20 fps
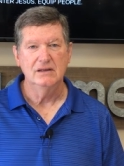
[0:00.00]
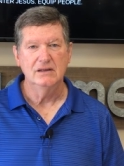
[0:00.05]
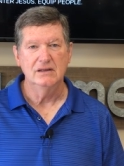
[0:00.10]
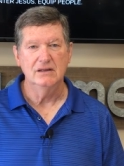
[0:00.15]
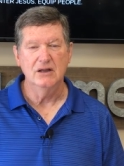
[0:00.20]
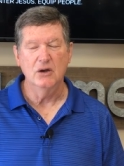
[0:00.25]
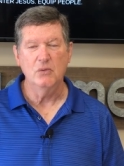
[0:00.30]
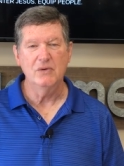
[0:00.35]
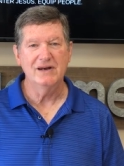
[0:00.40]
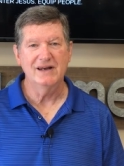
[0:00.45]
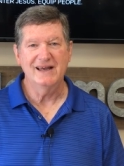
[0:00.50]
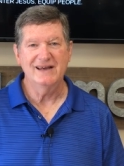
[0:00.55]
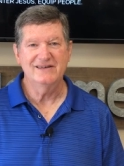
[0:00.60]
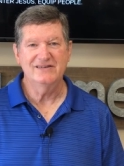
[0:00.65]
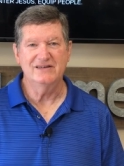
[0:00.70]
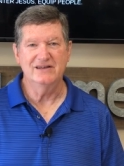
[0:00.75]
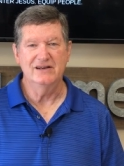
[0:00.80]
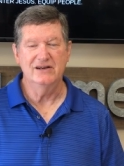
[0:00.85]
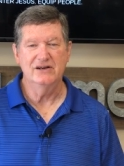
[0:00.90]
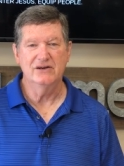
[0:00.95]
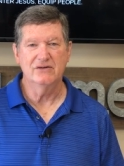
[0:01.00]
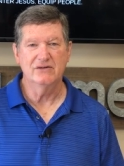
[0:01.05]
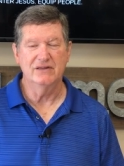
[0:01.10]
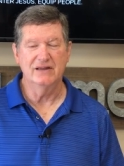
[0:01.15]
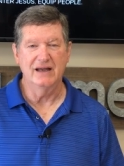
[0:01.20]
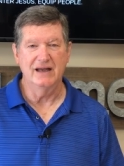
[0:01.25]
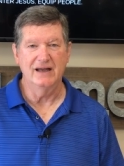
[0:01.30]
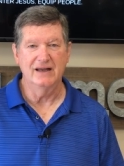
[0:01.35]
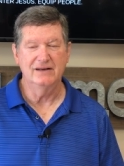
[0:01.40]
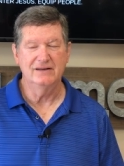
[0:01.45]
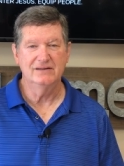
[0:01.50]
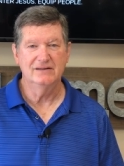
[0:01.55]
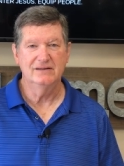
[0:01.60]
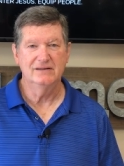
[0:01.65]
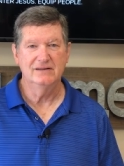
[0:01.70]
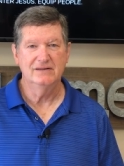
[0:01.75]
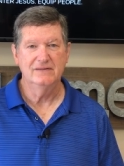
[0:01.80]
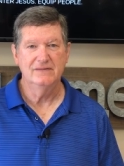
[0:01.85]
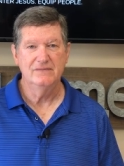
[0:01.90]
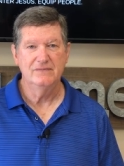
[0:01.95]
No one likes to hear that.
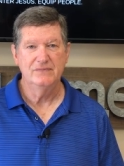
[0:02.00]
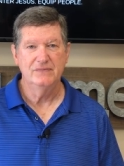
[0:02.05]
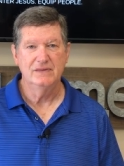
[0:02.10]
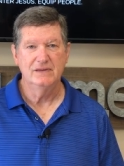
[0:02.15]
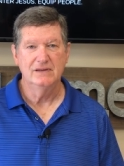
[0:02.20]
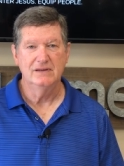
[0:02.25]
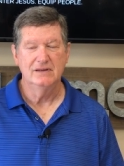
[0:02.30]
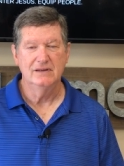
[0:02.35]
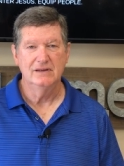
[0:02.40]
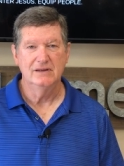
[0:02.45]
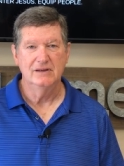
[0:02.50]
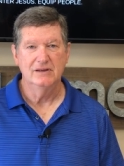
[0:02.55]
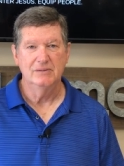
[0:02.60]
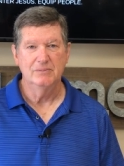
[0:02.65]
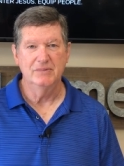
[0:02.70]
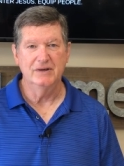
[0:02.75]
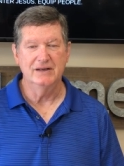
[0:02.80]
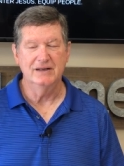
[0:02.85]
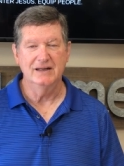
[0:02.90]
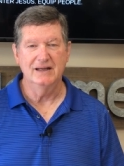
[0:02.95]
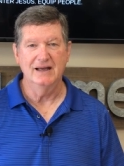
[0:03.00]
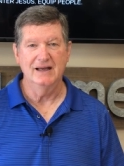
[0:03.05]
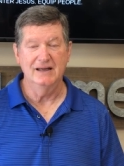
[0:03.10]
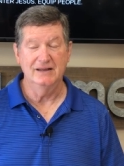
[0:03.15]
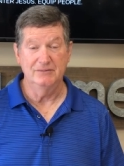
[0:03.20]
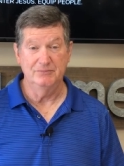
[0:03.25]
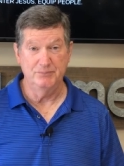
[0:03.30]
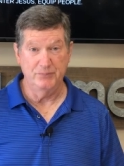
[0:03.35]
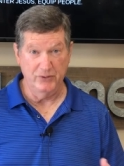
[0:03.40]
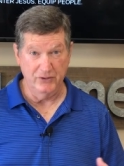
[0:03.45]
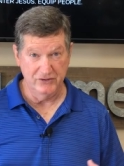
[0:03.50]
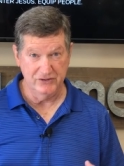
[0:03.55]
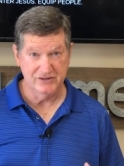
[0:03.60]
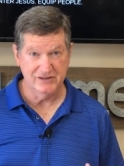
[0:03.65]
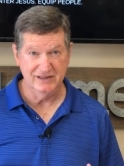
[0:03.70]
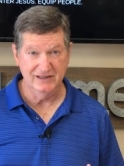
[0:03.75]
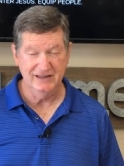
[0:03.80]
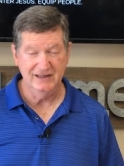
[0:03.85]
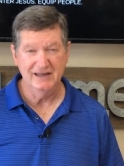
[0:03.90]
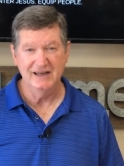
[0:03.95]
But
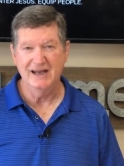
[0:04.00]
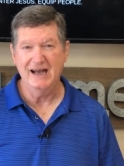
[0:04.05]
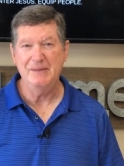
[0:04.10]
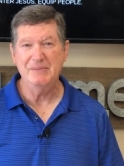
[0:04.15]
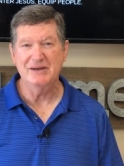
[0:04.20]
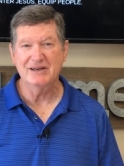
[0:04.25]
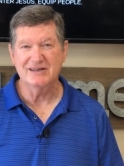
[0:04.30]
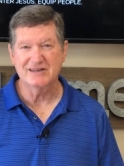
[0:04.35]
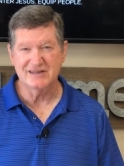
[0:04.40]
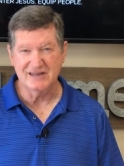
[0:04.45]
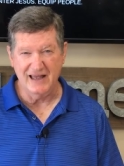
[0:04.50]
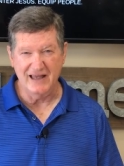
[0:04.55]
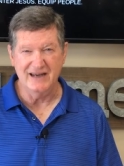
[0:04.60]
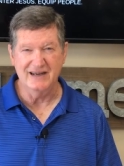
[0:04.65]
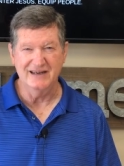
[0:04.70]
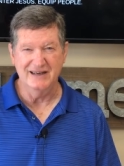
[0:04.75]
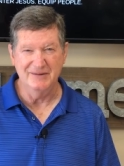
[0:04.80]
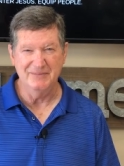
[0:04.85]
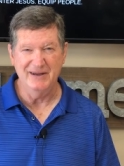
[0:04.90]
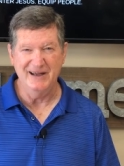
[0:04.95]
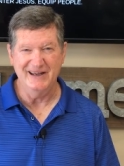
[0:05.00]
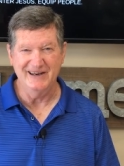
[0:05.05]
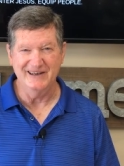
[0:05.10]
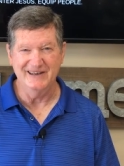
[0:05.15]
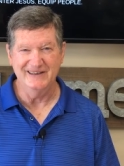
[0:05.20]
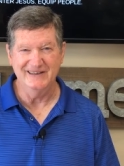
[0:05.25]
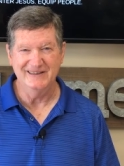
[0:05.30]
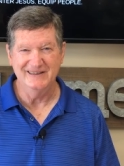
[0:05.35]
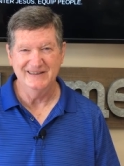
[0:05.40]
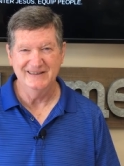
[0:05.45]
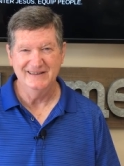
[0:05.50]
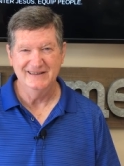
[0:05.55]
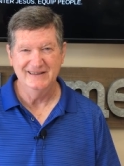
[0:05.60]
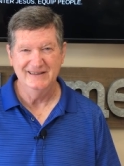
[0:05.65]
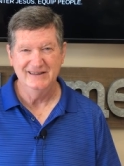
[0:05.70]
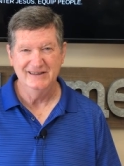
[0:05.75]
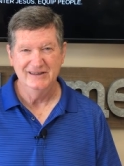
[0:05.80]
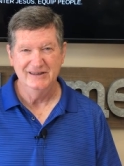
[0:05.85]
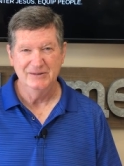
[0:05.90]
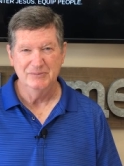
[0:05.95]
personally, I'm excited about it
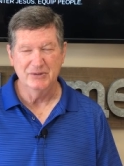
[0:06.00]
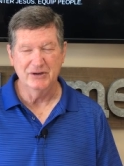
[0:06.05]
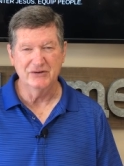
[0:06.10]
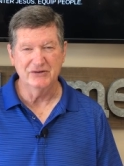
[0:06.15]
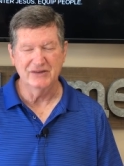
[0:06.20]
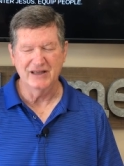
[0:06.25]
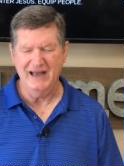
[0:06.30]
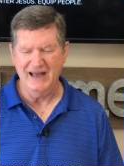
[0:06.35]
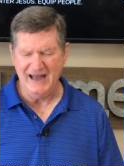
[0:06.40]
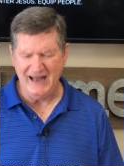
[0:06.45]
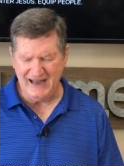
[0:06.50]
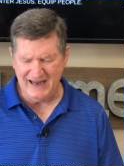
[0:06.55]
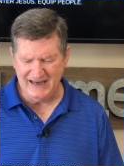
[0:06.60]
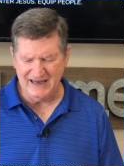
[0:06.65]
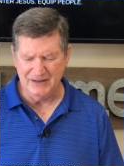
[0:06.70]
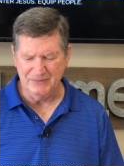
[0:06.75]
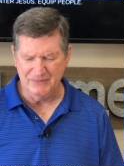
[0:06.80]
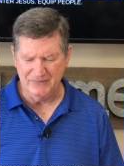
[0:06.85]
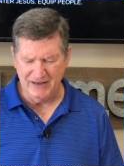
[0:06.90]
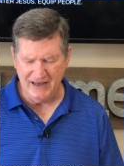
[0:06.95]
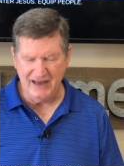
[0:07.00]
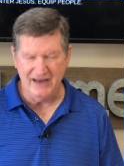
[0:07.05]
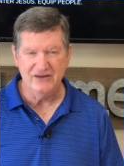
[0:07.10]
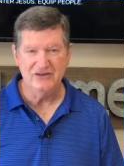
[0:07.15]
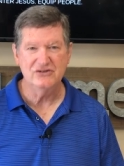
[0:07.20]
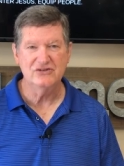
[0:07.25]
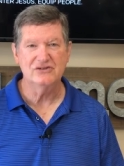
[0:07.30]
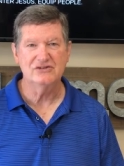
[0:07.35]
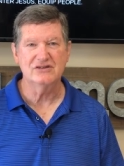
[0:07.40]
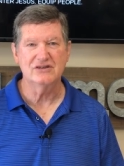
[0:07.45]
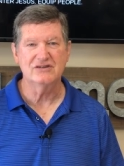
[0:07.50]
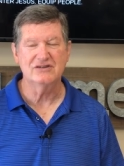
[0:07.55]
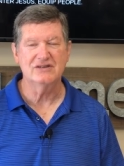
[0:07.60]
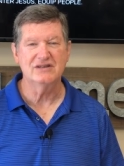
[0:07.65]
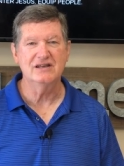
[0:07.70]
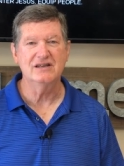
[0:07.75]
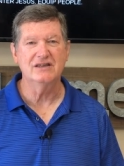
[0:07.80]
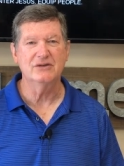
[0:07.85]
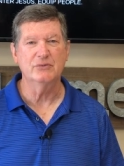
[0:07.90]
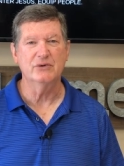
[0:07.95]
because I am anxious to
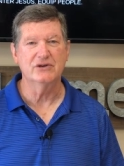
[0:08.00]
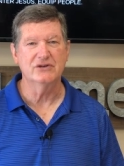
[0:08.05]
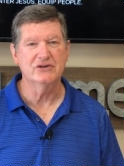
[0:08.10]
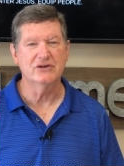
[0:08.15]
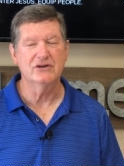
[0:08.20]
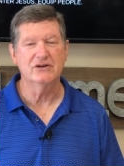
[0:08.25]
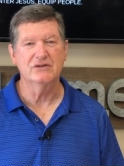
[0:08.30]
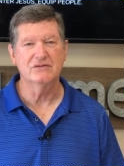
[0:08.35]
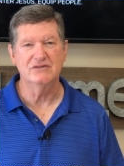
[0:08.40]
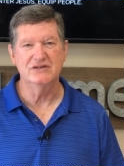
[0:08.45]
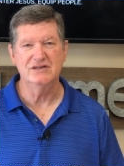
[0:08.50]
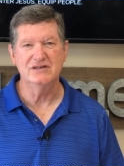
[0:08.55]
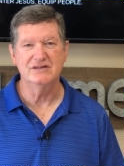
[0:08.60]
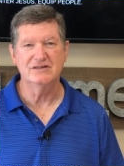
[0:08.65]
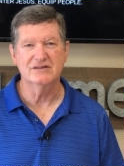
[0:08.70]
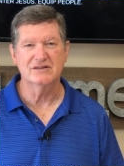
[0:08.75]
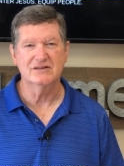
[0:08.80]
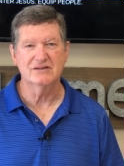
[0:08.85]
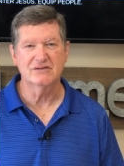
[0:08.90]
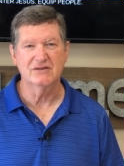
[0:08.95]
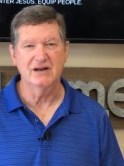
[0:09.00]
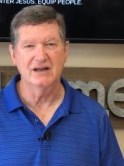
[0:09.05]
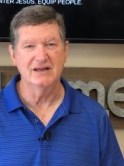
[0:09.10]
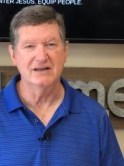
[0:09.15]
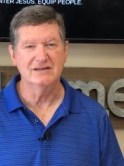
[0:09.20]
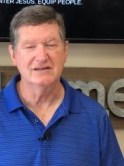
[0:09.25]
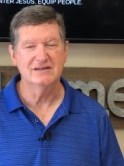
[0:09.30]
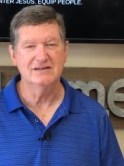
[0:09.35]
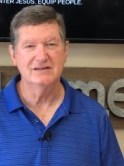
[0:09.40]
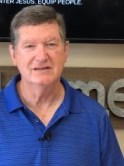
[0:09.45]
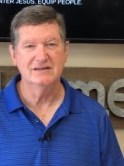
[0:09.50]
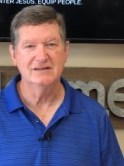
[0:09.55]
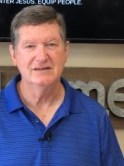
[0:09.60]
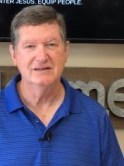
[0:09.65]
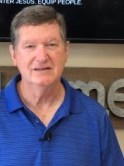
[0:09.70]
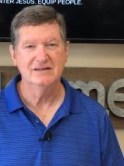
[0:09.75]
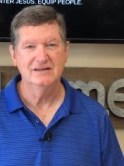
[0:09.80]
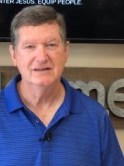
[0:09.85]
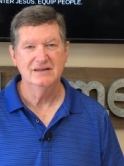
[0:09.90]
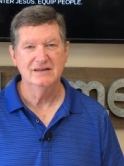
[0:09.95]
see the return of Jesus Christ.
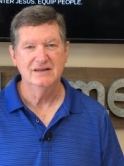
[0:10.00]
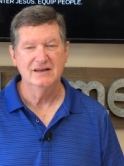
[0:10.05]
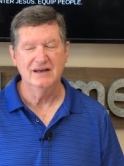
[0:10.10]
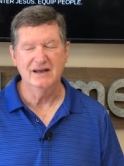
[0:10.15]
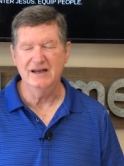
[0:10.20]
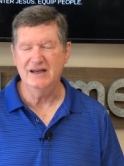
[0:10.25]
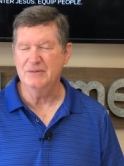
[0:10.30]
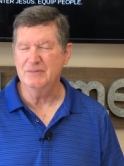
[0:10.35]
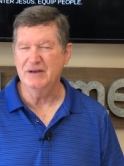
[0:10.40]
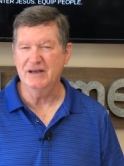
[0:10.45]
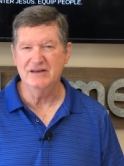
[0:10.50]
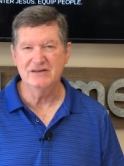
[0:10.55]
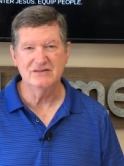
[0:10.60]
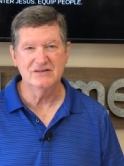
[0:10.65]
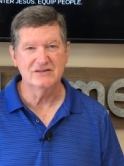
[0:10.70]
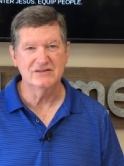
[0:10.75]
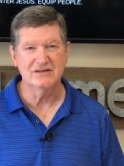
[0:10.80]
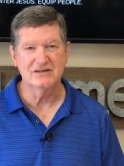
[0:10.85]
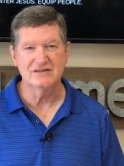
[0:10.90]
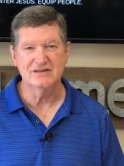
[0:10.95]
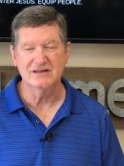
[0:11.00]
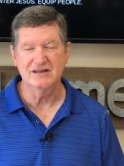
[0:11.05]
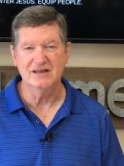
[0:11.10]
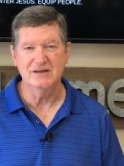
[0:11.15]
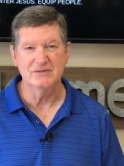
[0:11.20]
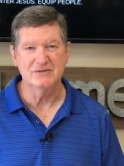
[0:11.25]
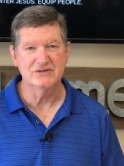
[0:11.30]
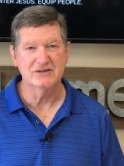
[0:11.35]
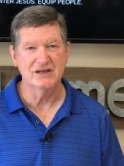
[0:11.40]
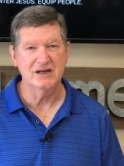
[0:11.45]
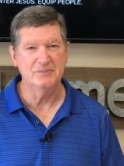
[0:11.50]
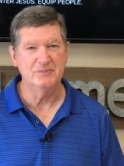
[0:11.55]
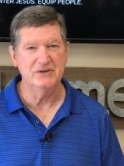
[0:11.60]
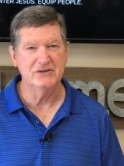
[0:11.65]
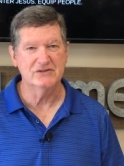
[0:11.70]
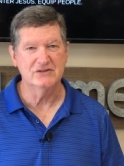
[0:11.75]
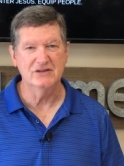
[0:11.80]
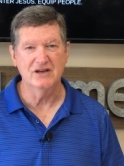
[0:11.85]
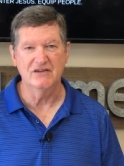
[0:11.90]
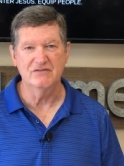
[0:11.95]
I am anxious to see him set up
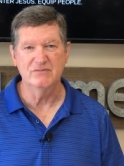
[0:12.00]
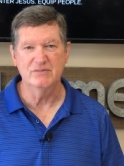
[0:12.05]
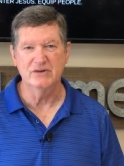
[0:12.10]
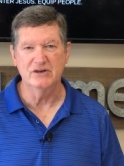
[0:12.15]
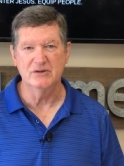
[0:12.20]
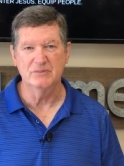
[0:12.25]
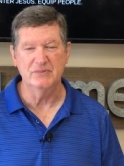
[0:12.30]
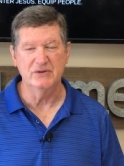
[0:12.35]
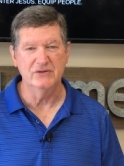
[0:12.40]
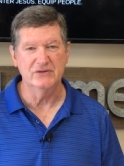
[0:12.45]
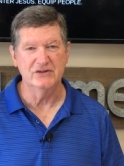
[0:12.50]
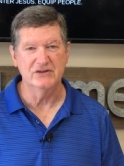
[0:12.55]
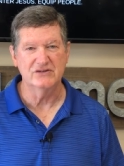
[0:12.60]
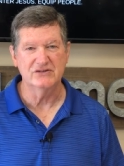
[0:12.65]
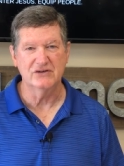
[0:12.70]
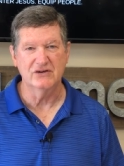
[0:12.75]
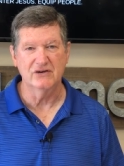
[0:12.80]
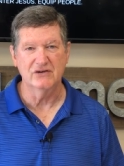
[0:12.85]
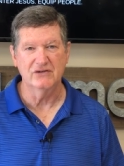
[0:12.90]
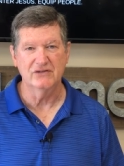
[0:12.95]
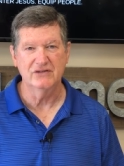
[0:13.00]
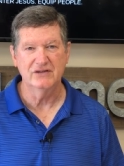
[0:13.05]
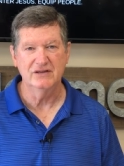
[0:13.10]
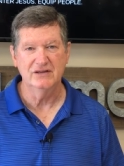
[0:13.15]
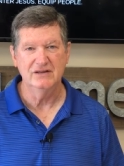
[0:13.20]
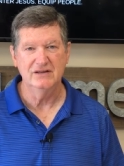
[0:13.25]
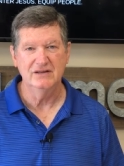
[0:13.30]
his government upon this earth.